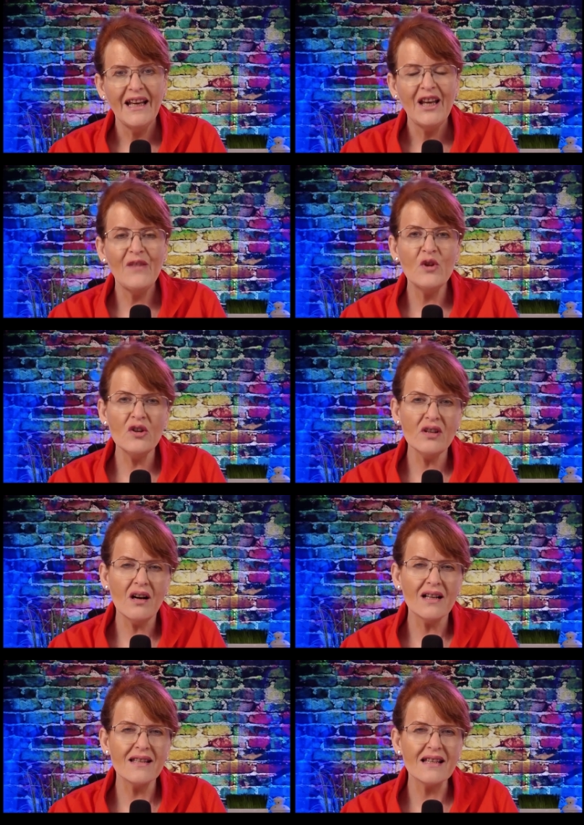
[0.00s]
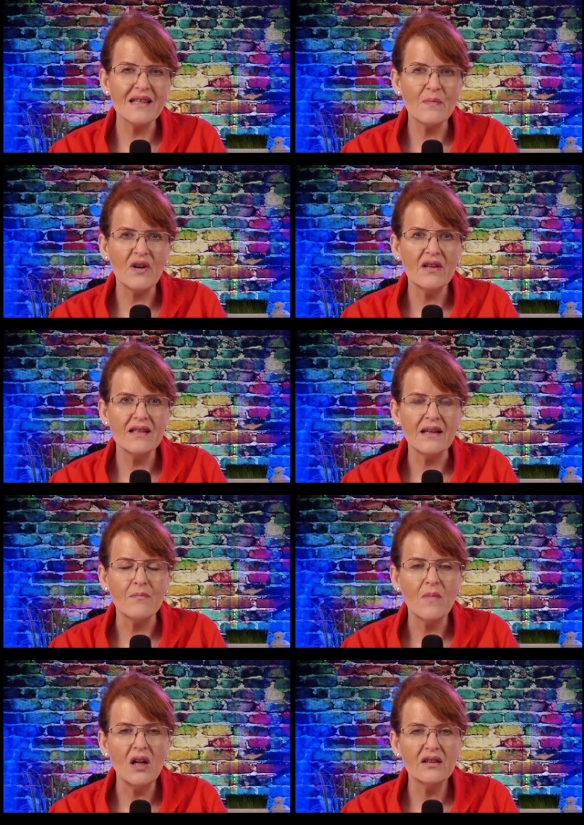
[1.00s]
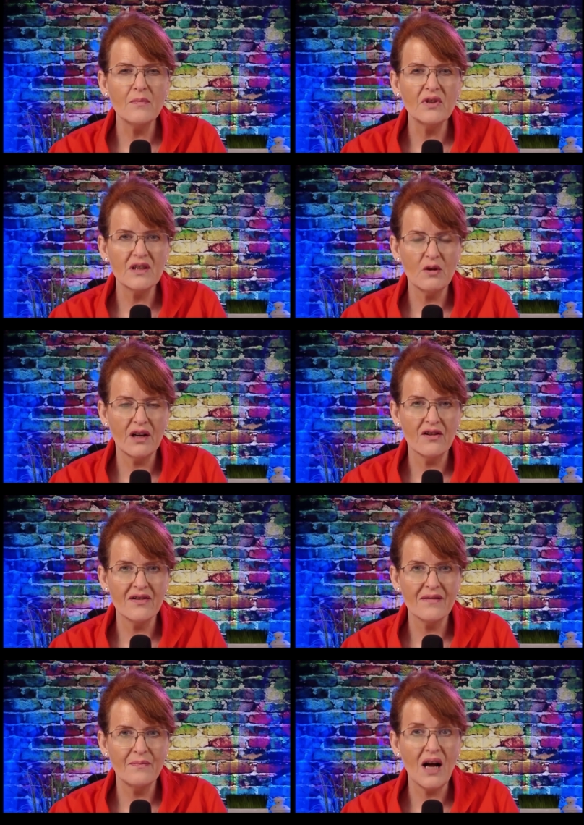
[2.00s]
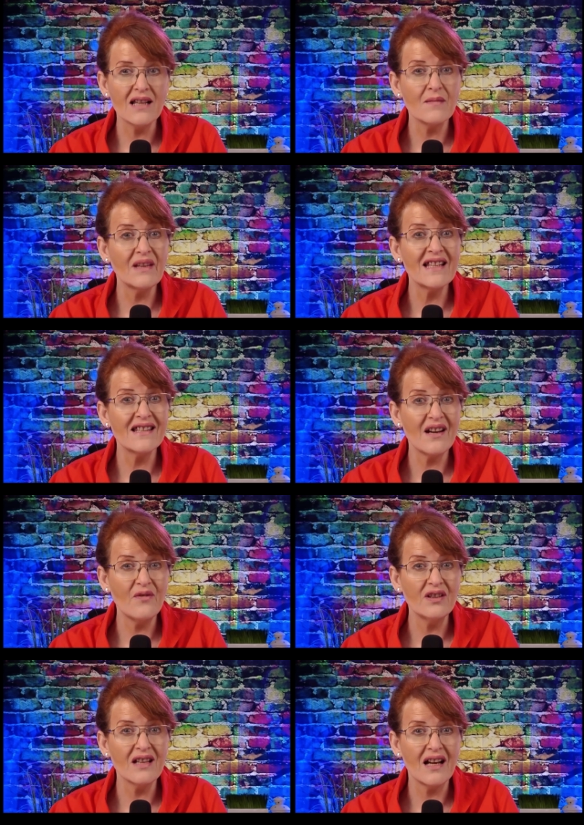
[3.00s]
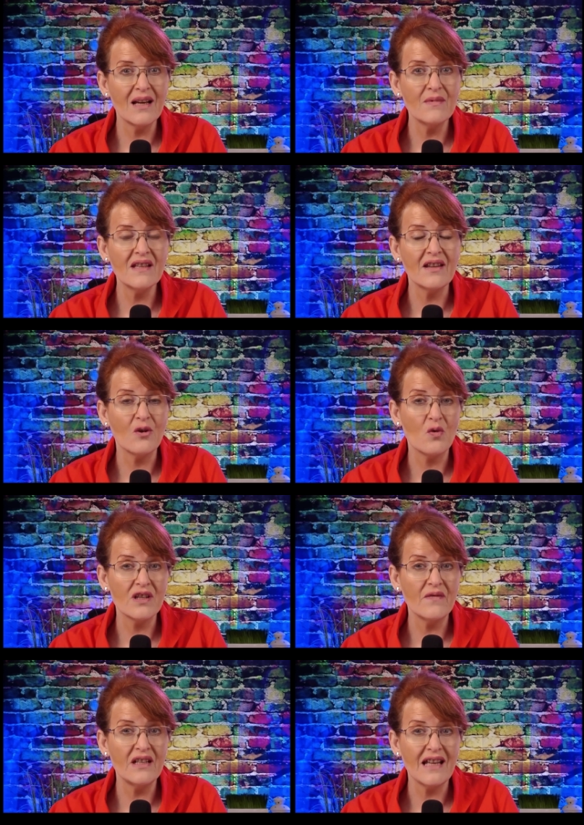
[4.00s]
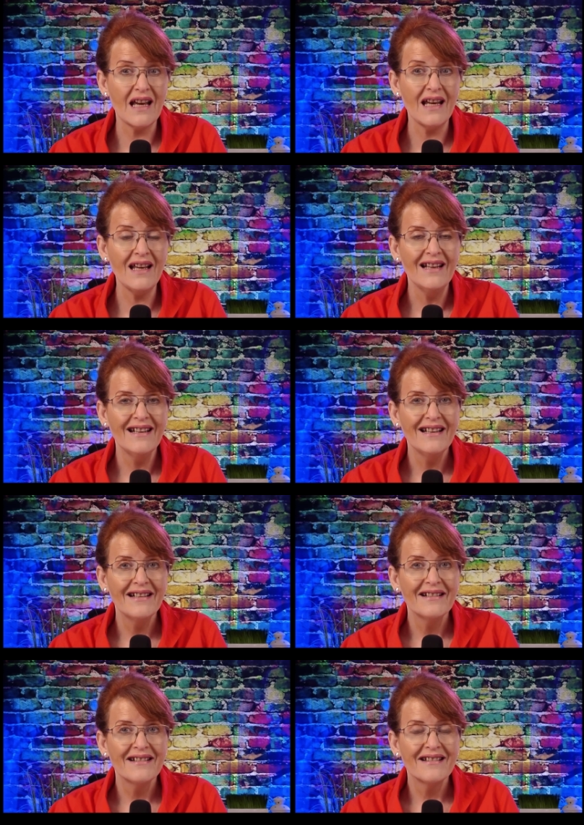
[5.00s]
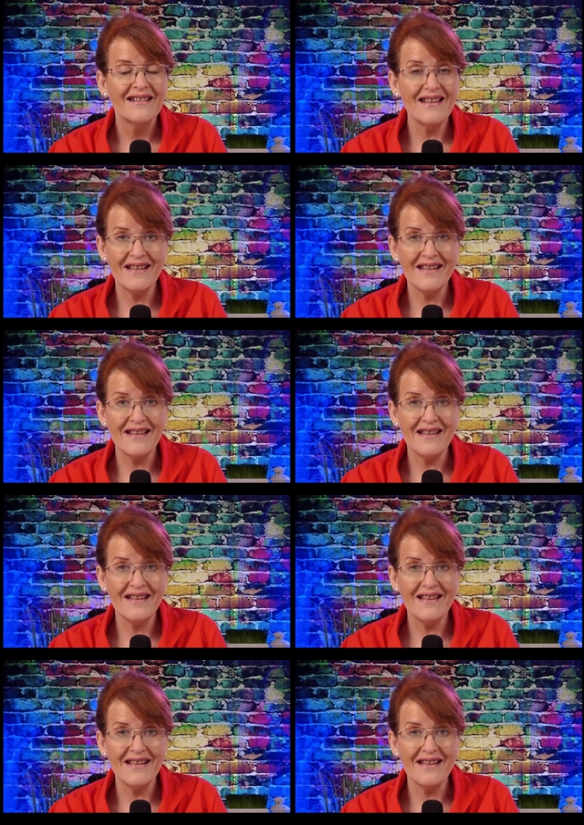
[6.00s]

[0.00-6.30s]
If your dog is experiencing multiple triggers, possibly several times in the course of a day, this